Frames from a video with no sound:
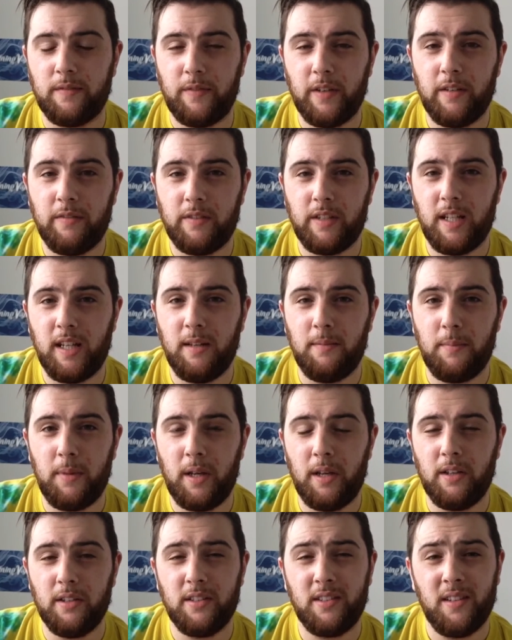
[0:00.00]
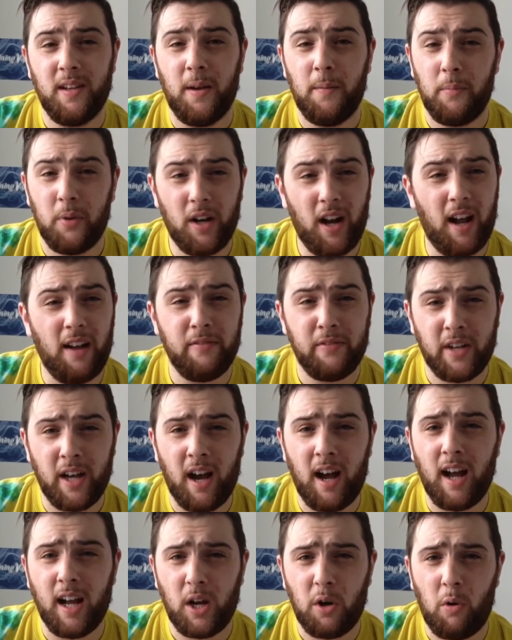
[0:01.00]
15 mils, but I've
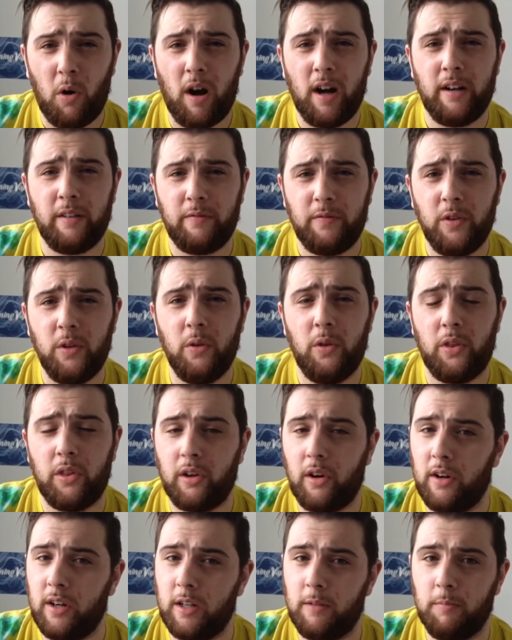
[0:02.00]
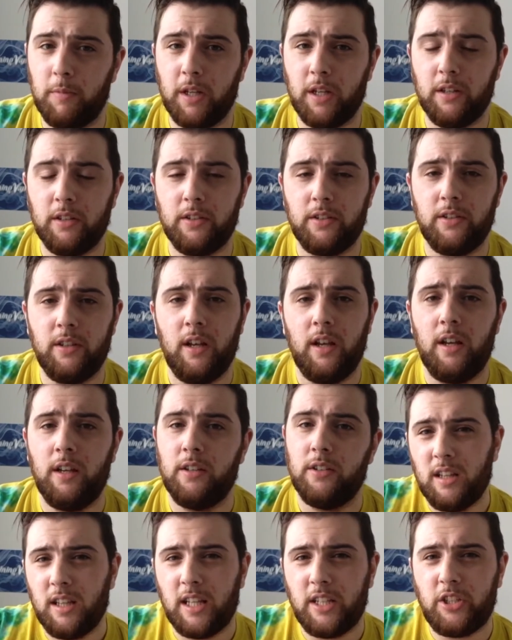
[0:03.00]
got quite a few 30 mils.
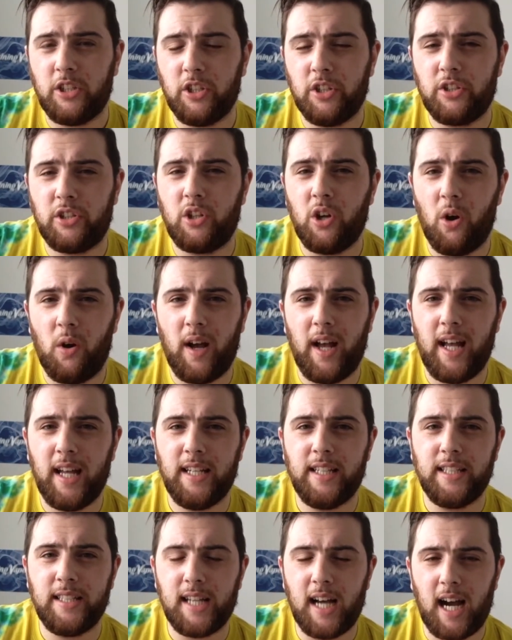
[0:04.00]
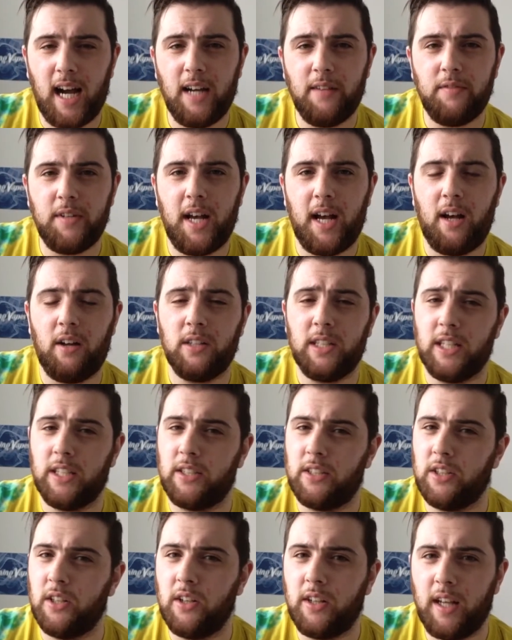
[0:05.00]
Let's just go ahead and dive down.
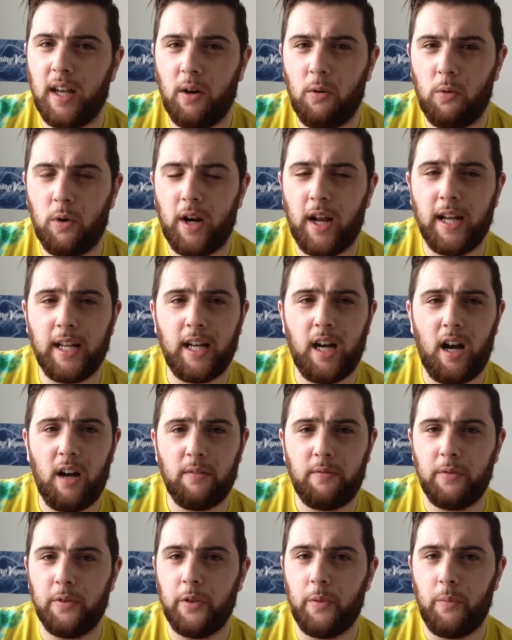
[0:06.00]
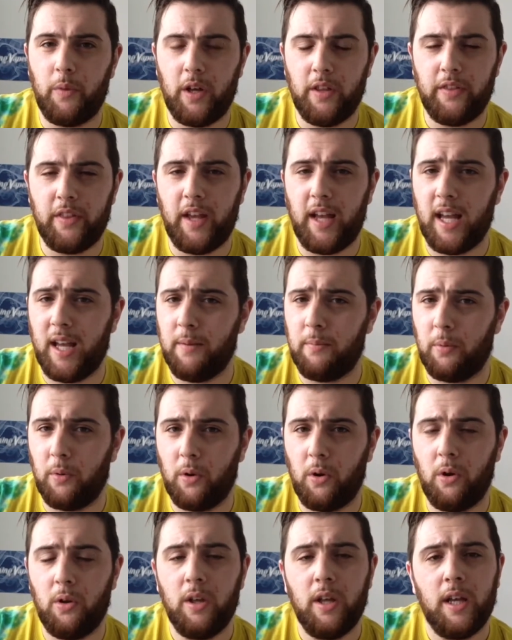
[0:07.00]
Let's look at what I got for the month of
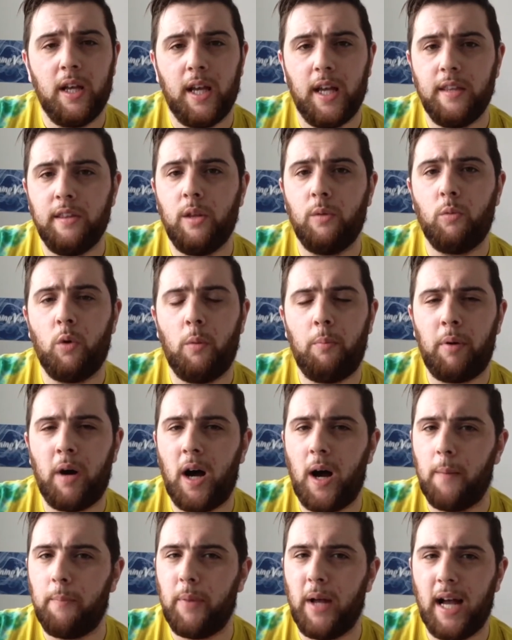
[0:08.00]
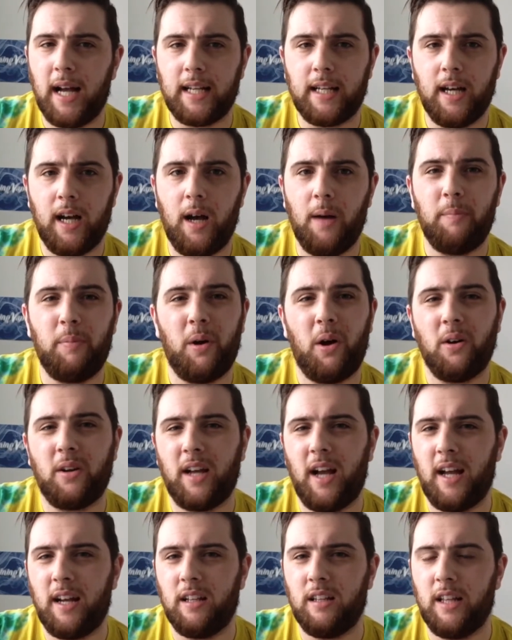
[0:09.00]
April, and then we'll pop back up. I'll
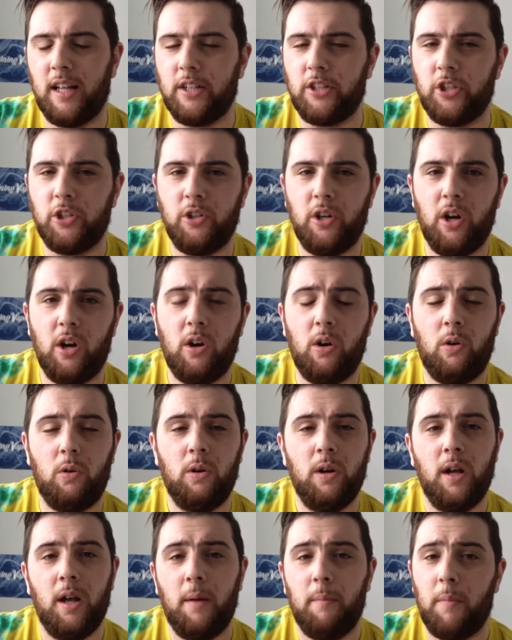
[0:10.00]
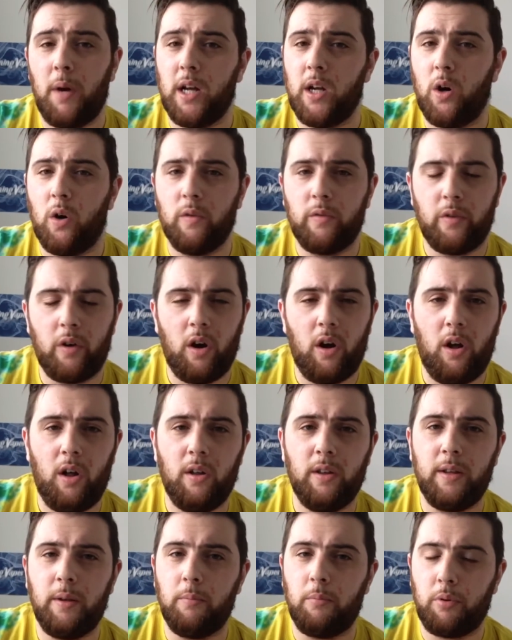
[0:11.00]
kind of let you know my
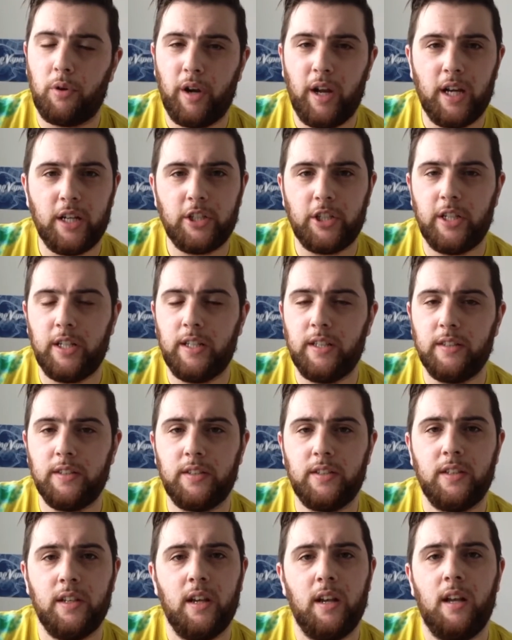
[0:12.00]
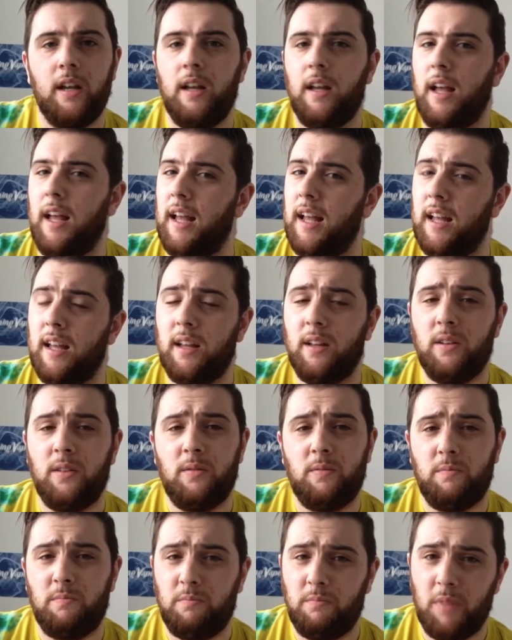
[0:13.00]
overall impressions, and
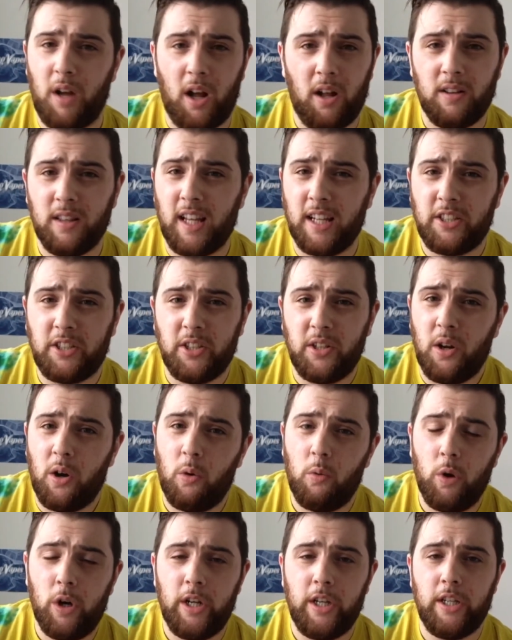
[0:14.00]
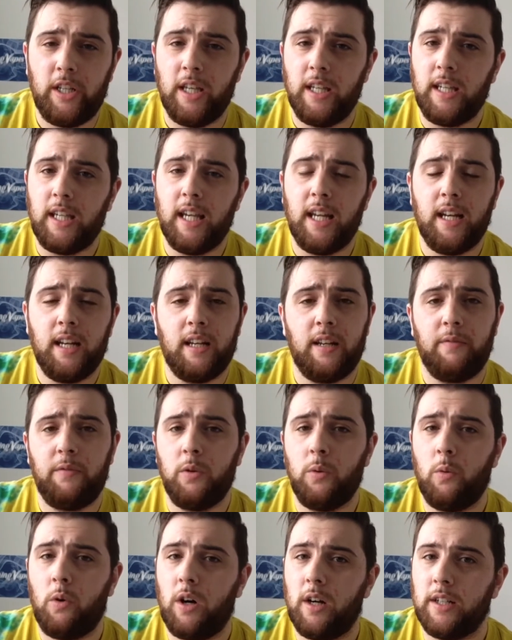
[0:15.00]
I'll let you know where you can get it if
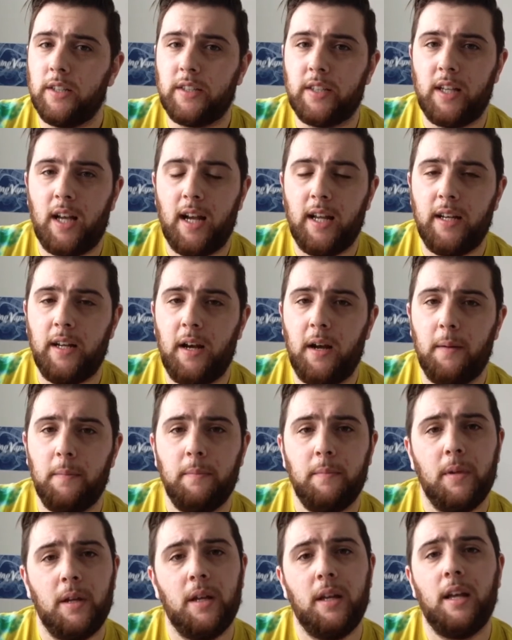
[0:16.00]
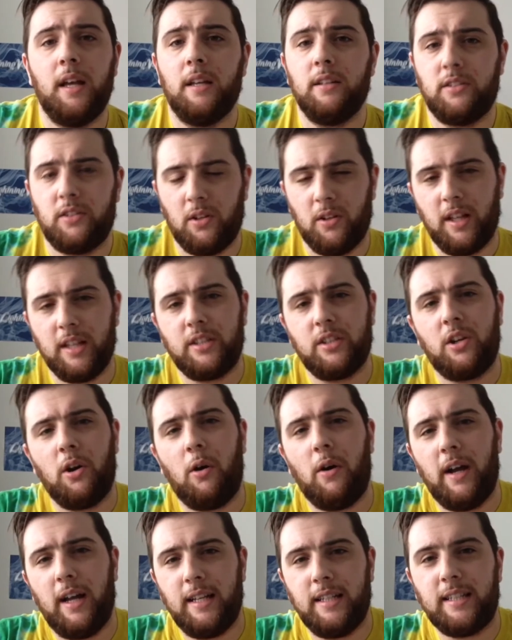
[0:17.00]
you want to sign up. So let's
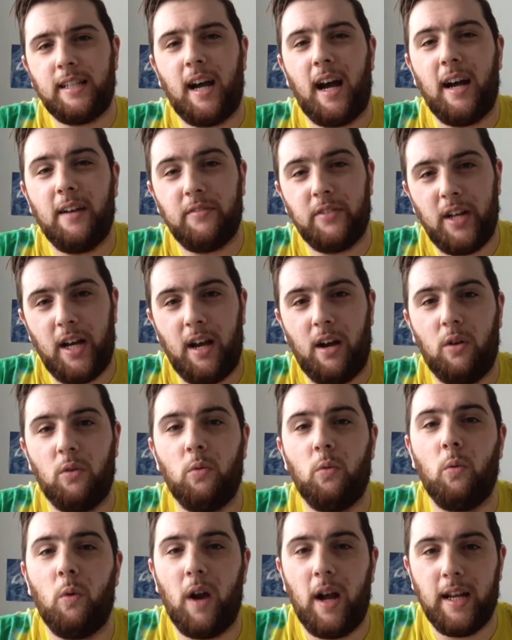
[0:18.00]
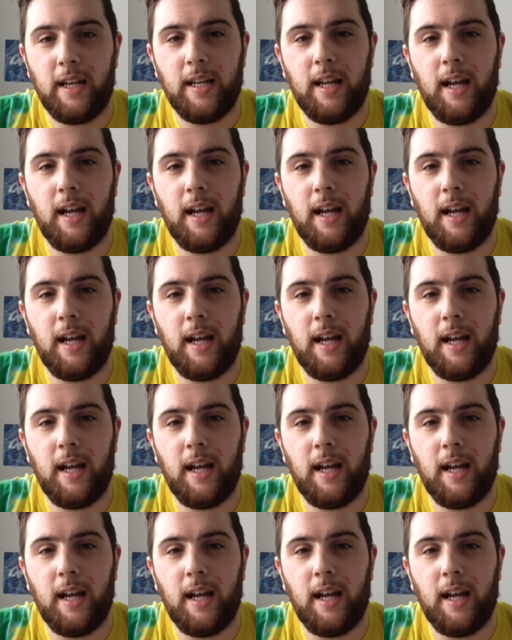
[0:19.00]
go ahead and dive down right